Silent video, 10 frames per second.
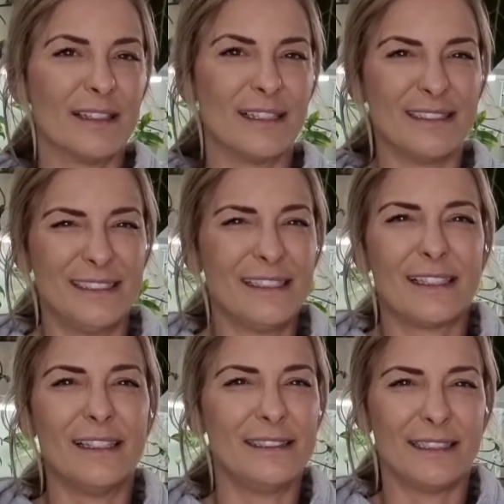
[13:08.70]

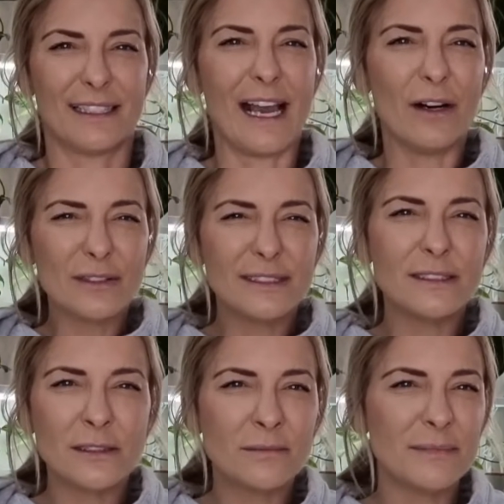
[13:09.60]
is it
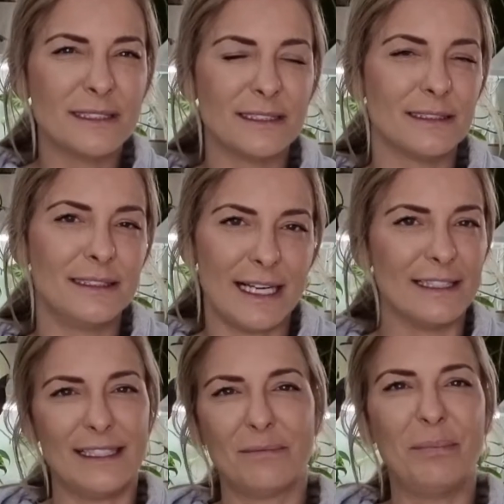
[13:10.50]
calcium? Is it, yeah,
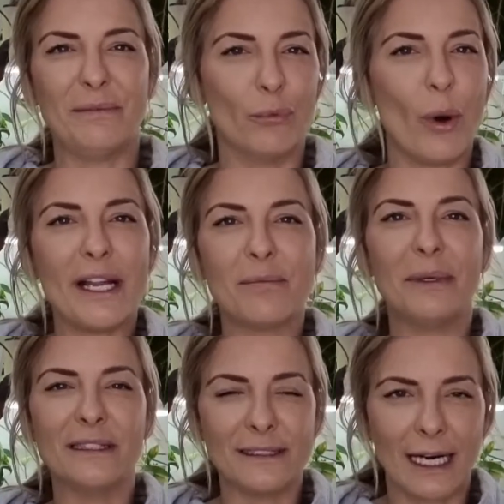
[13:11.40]
that big white
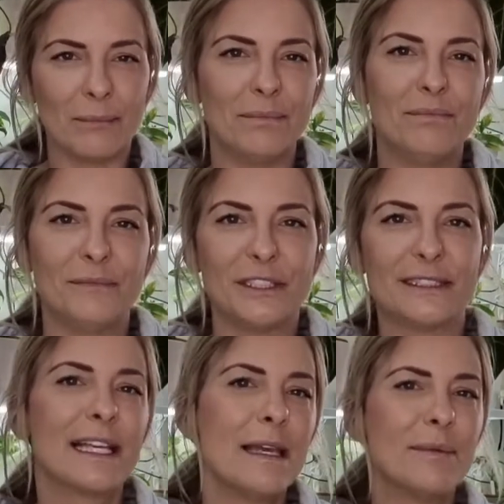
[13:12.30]
buildup.
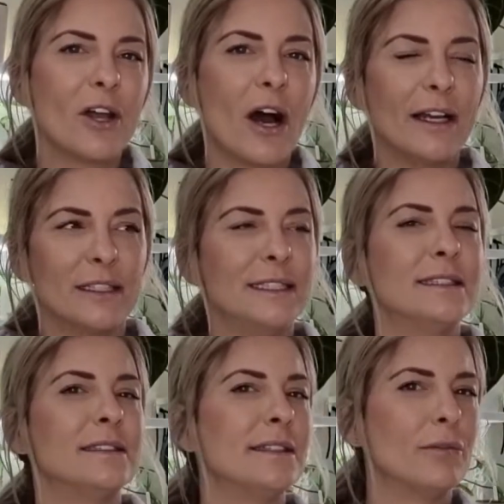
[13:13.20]
Just keep an eye on
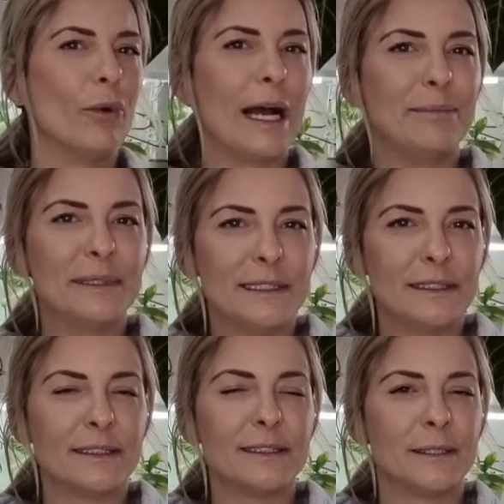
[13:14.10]
it, wipe
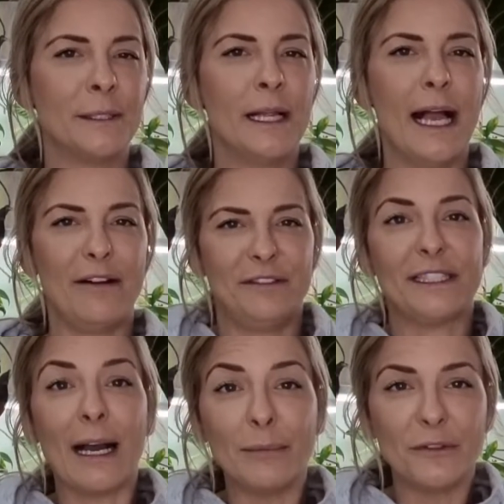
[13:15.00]
it every
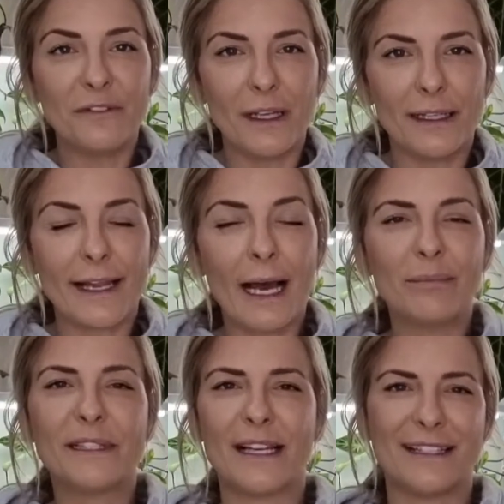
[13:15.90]
time you fill it up,
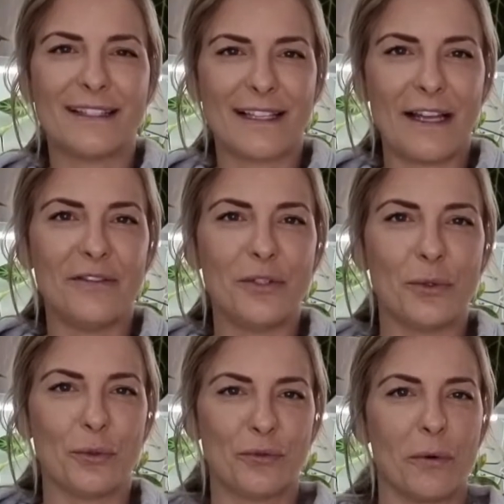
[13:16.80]
then it saves
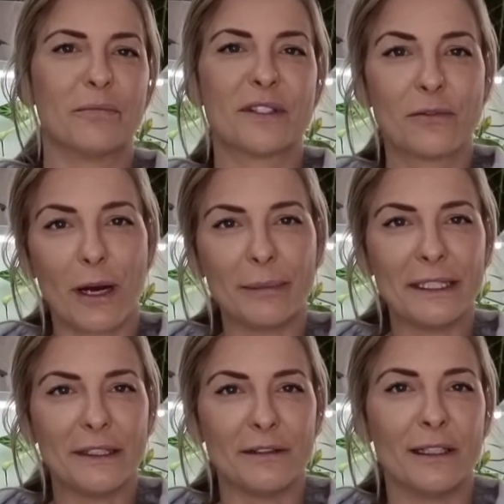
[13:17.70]
you from
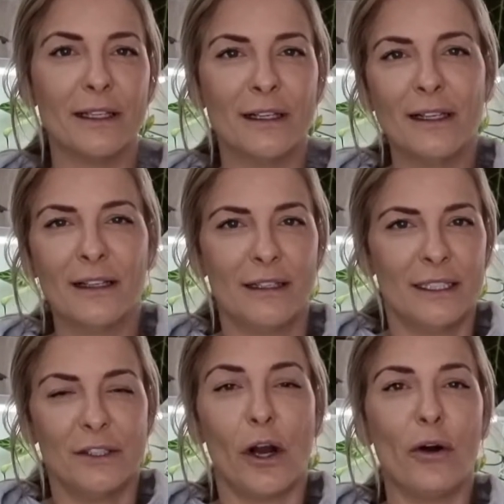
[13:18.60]
scrubbing
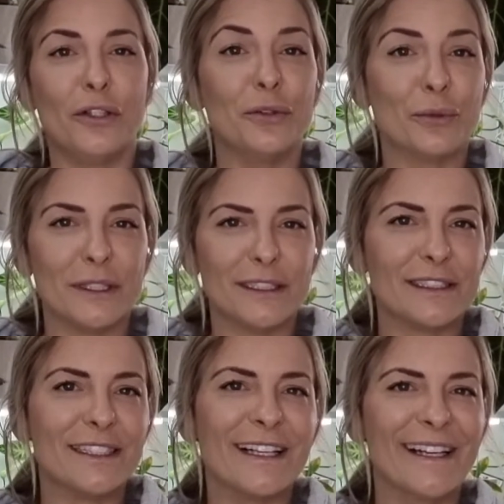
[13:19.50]
your whole
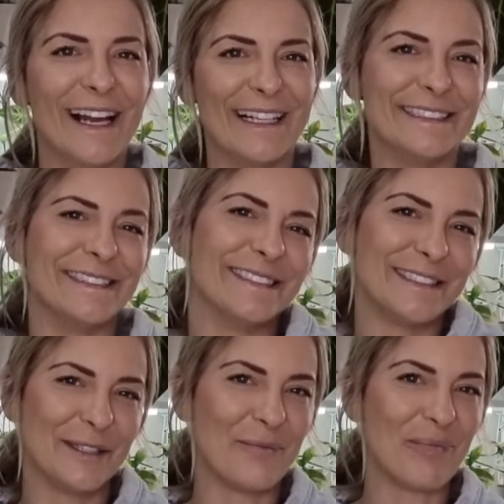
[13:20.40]
unit, and
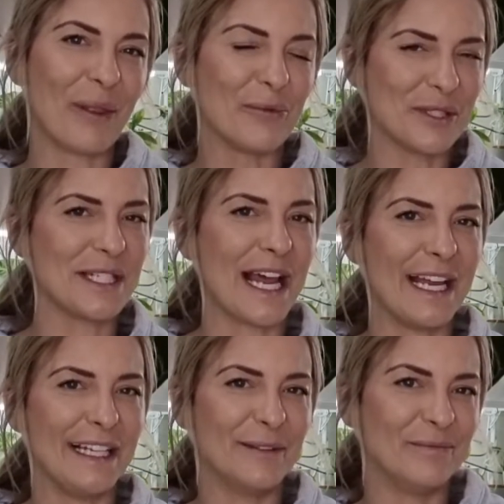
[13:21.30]
it will
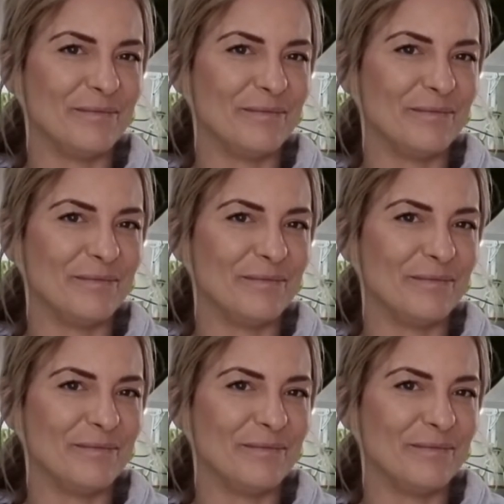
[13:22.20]
stay.